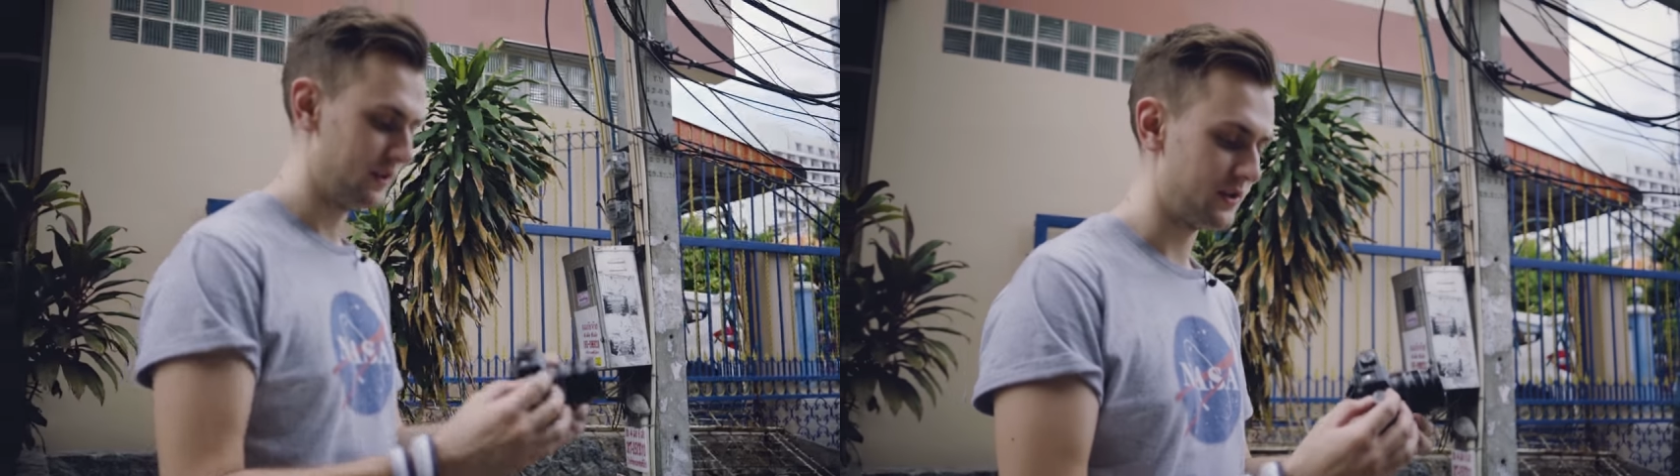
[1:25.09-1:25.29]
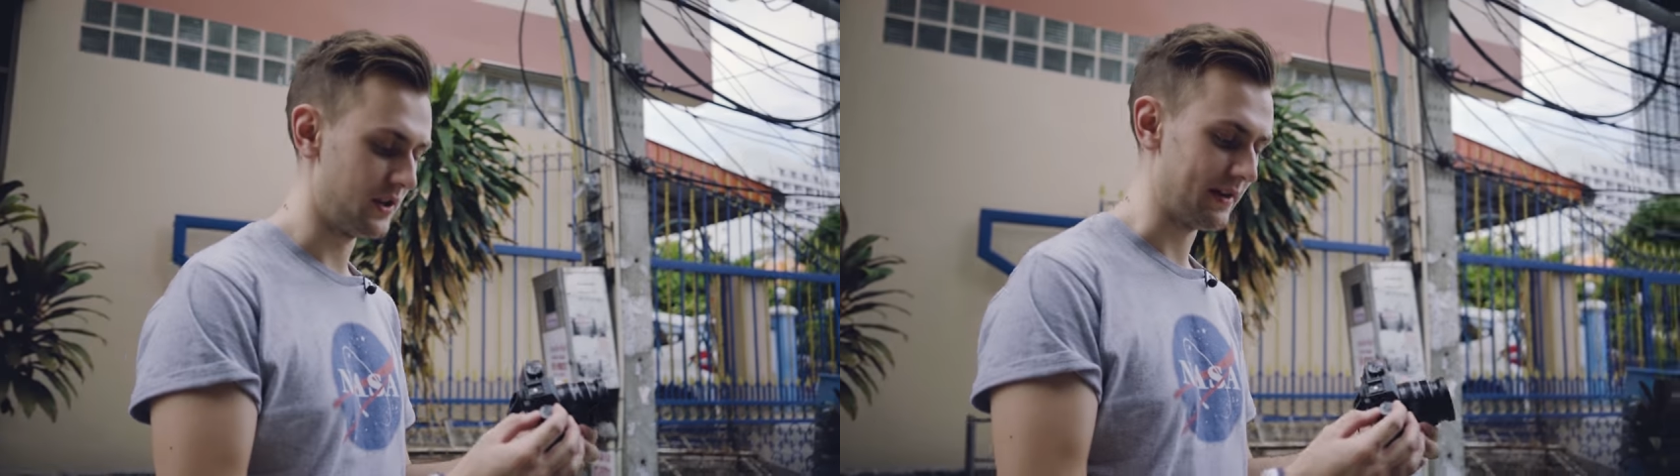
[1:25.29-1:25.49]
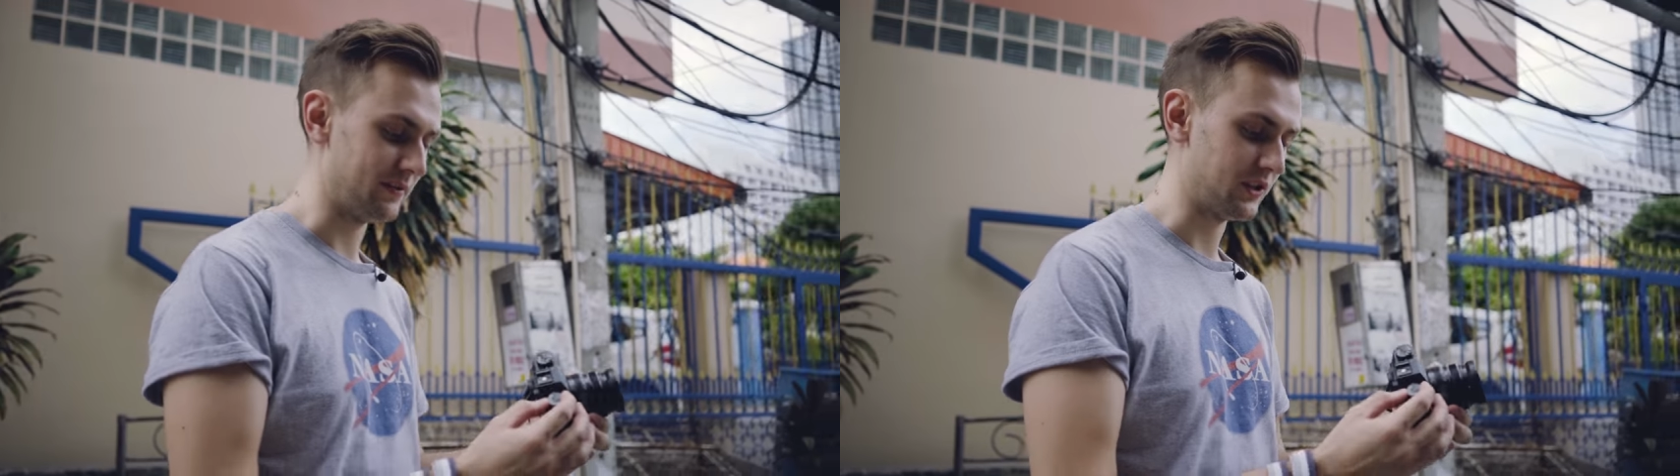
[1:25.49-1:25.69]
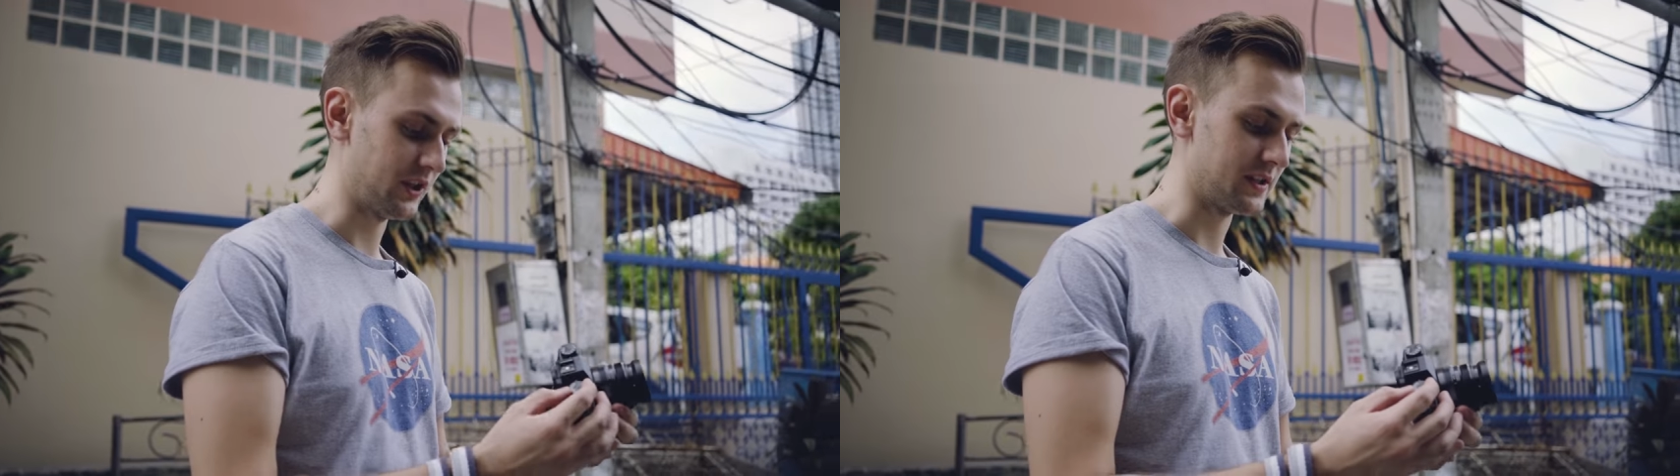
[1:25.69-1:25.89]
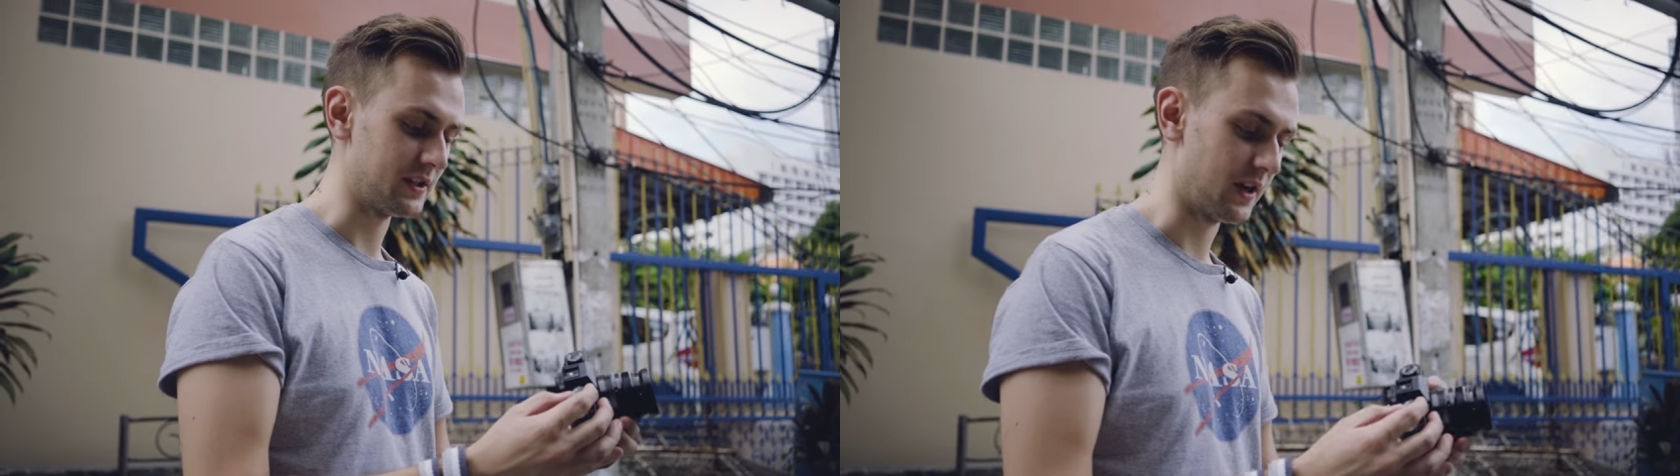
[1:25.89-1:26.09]
So you have your
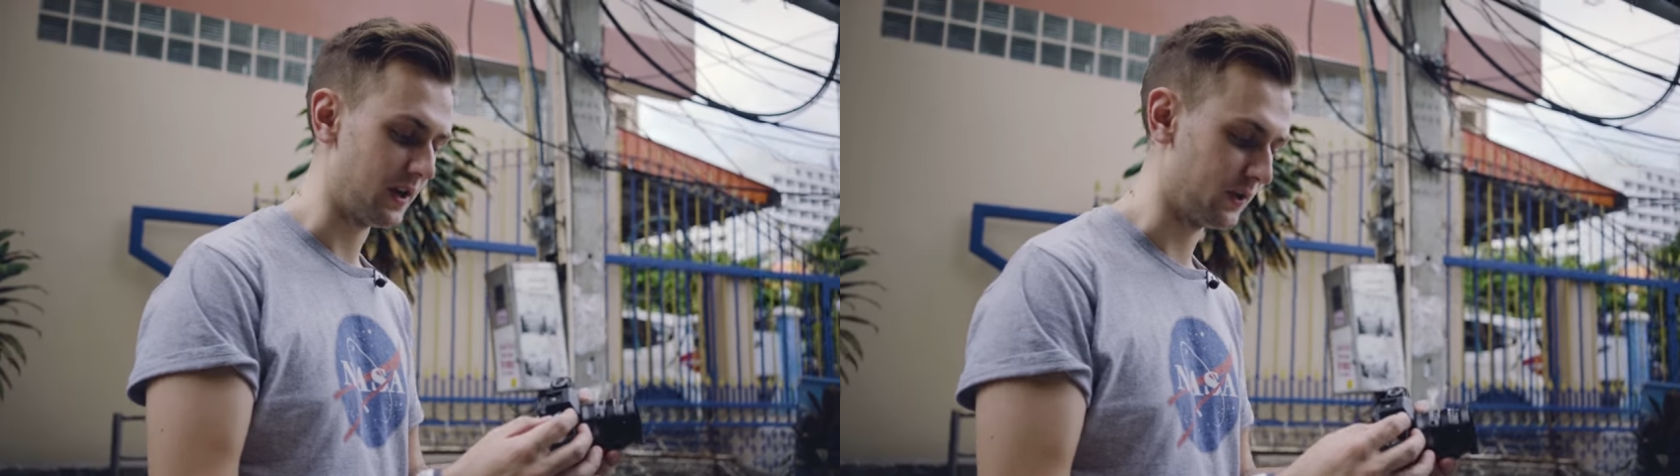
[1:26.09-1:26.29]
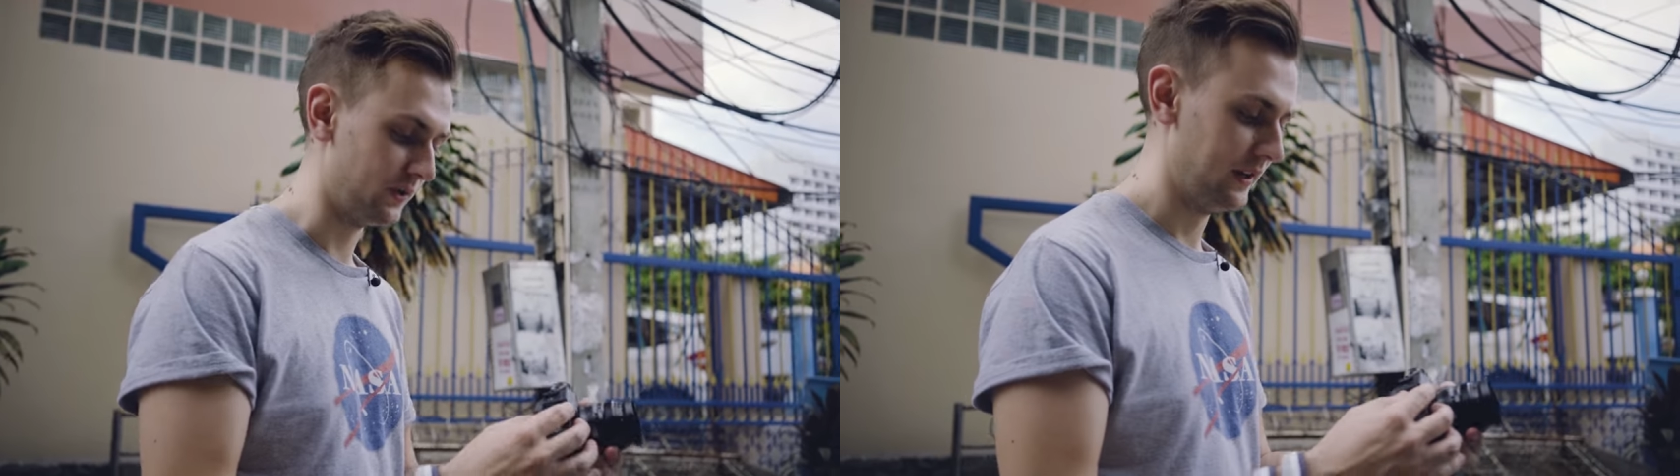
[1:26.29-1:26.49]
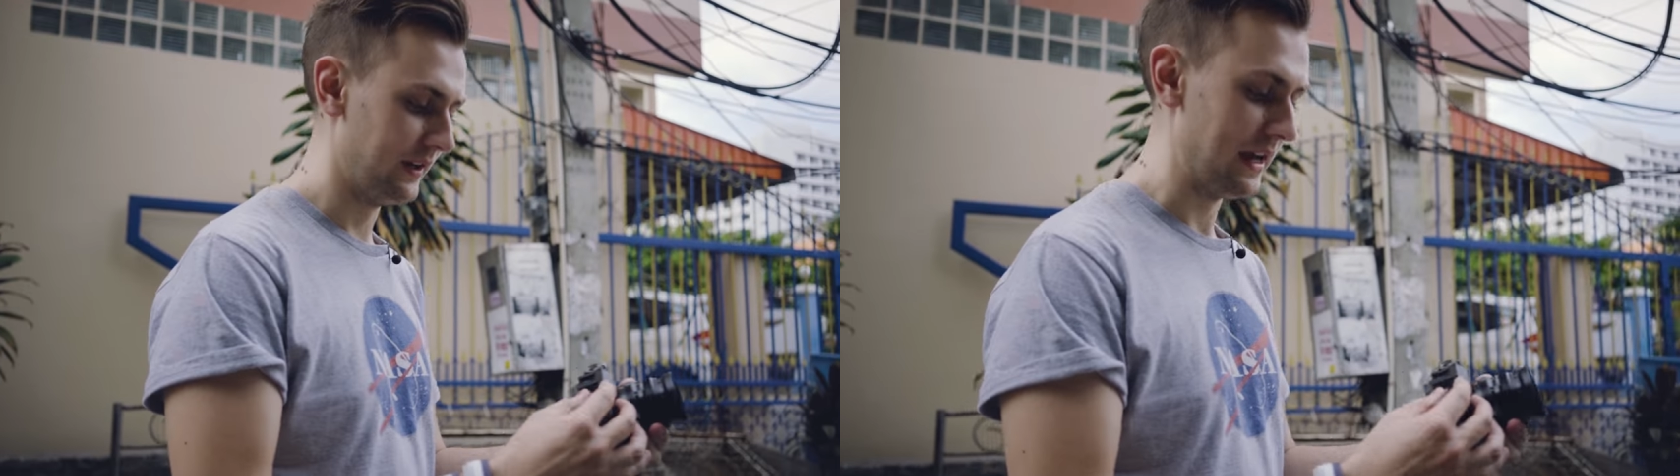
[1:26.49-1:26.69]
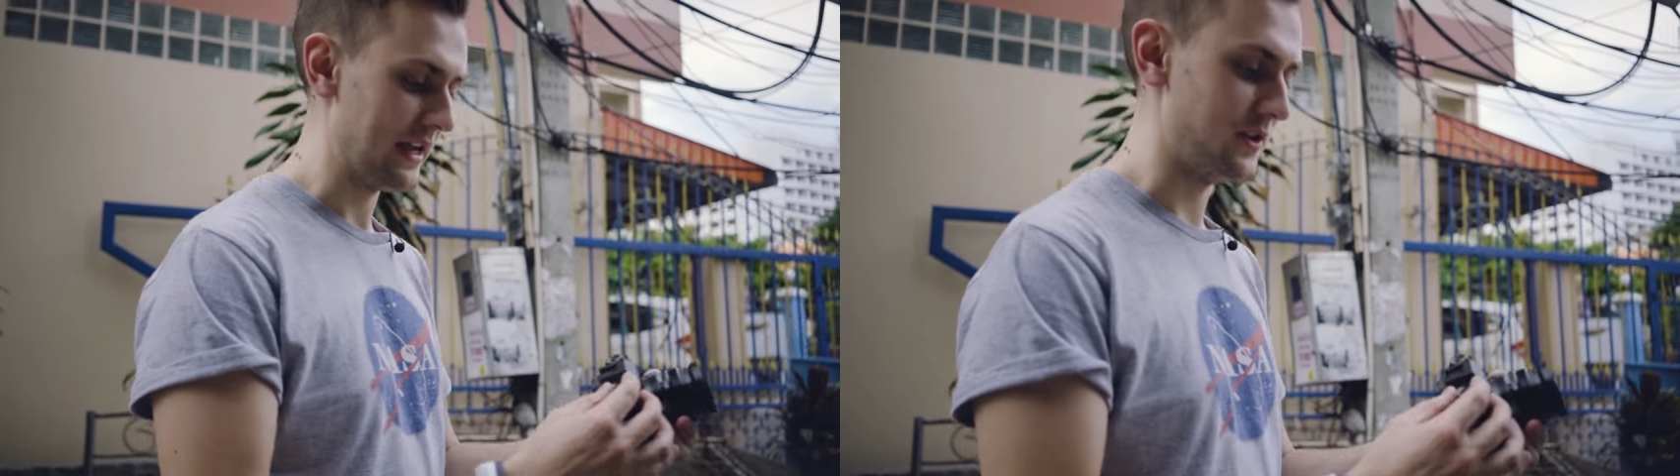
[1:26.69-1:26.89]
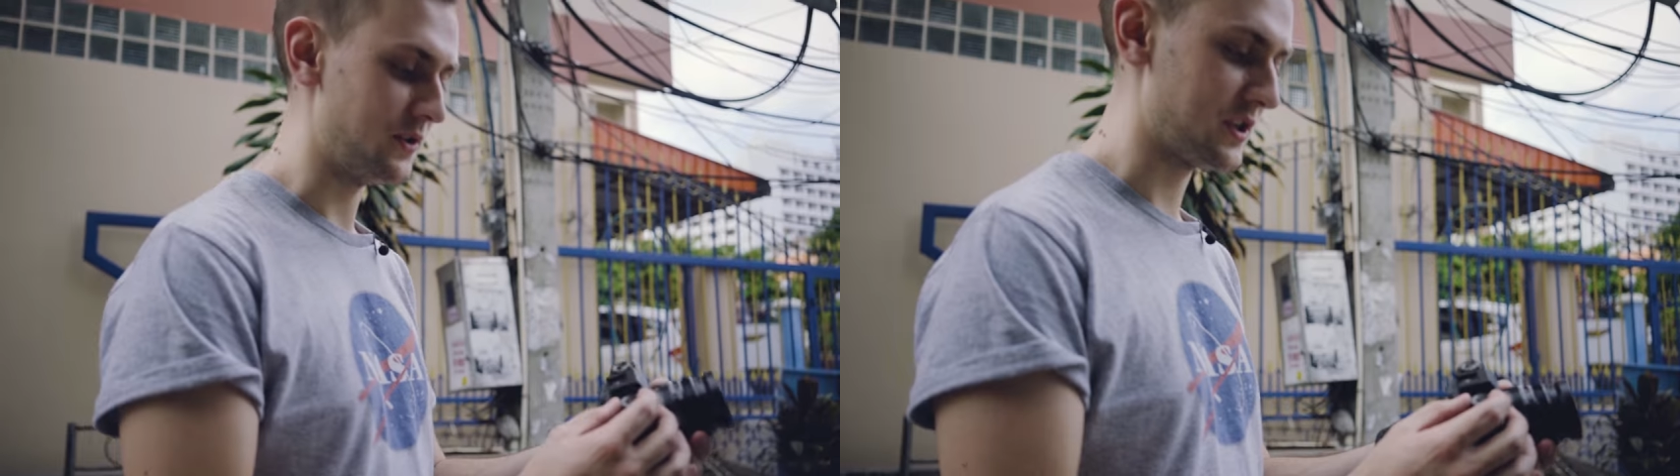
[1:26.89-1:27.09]
shutter dial,
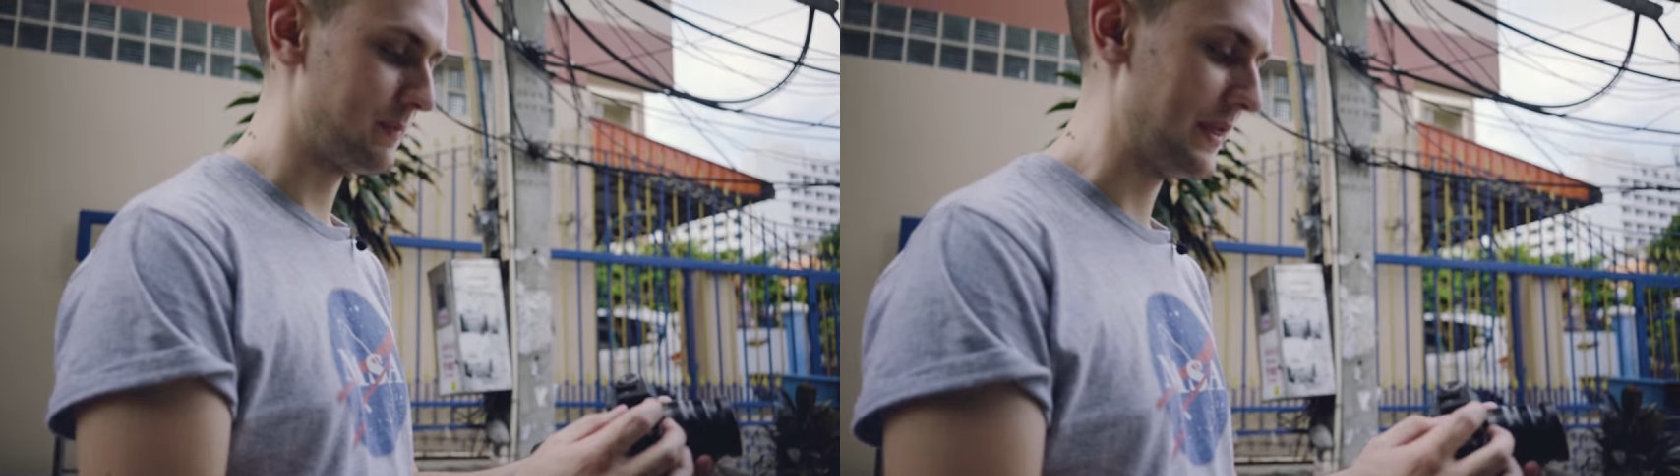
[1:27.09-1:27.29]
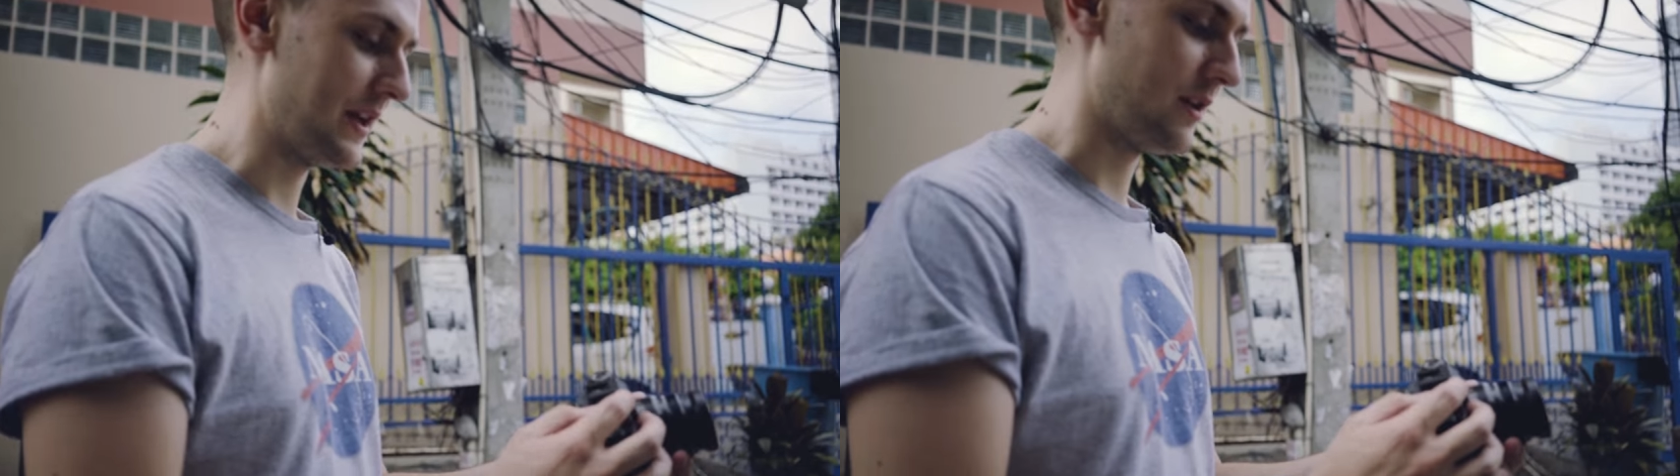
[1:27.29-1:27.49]
and you just spin